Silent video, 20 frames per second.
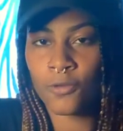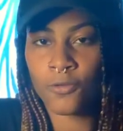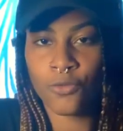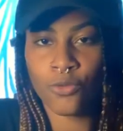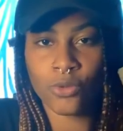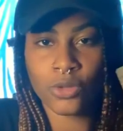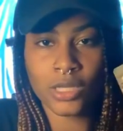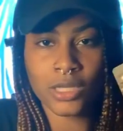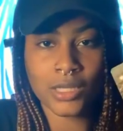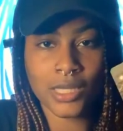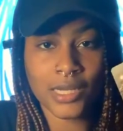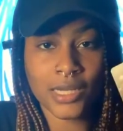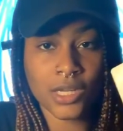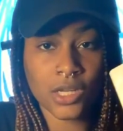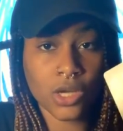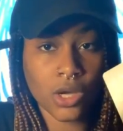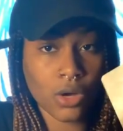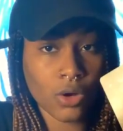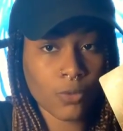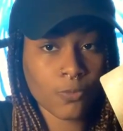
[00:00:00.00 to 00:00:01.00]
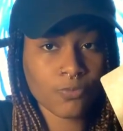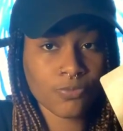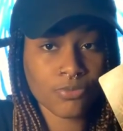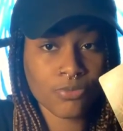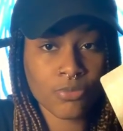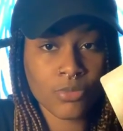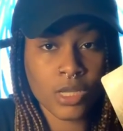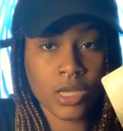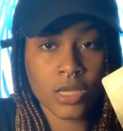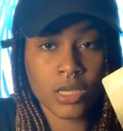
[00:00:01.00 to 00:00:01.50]
fully let it go.
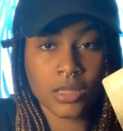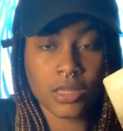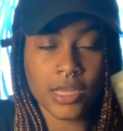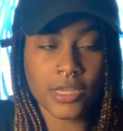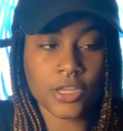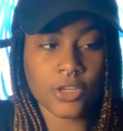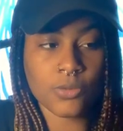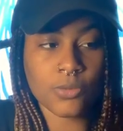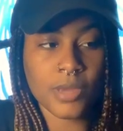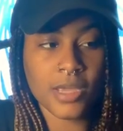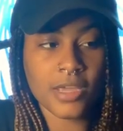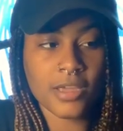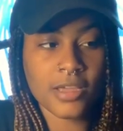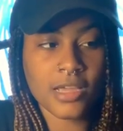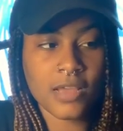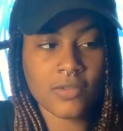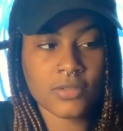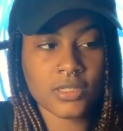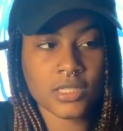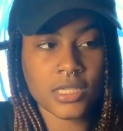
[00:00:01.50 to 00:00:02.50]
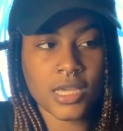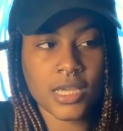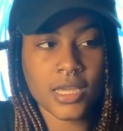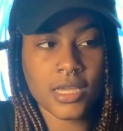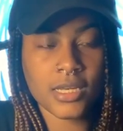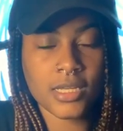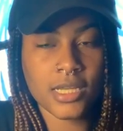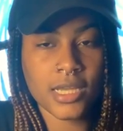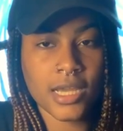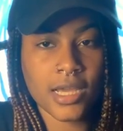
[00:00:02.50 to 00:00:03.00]
Like you may have
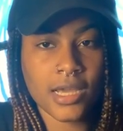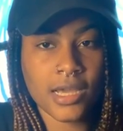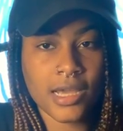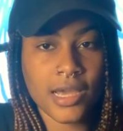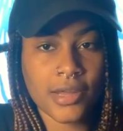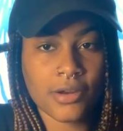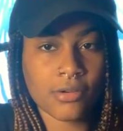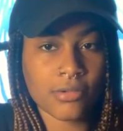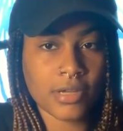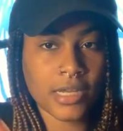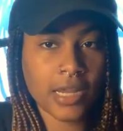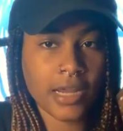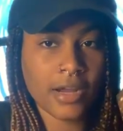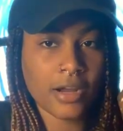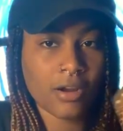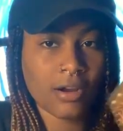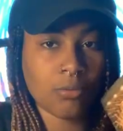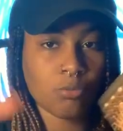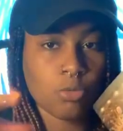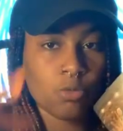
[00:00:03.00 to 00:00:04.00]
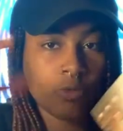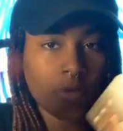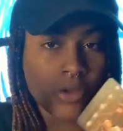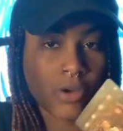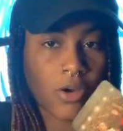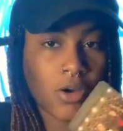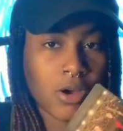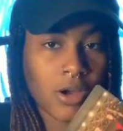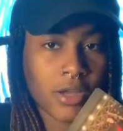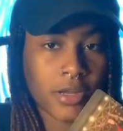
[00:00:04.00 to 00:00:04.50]
said, yeah, I don't care, I'm moving
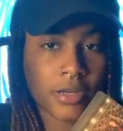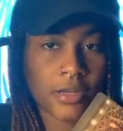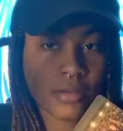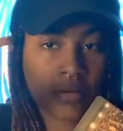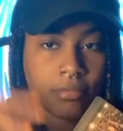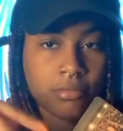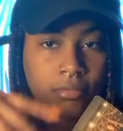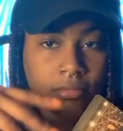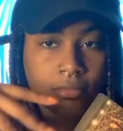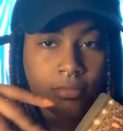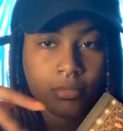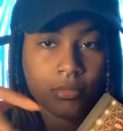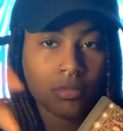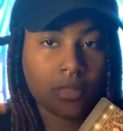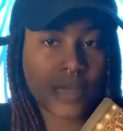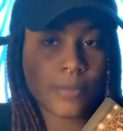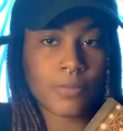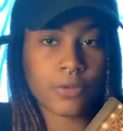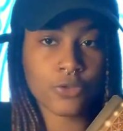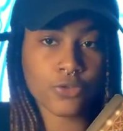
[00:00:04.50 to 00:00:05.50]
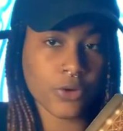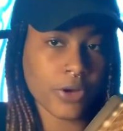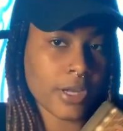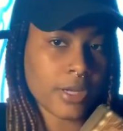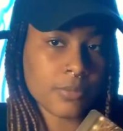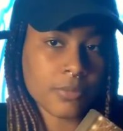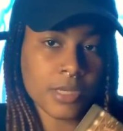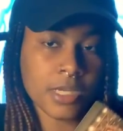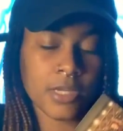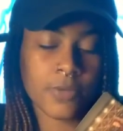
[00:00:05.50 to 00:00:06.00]
on, they
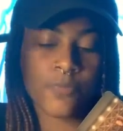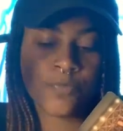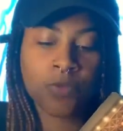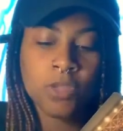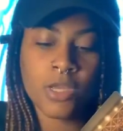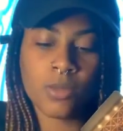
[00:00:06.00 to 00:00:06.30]
betrayed me.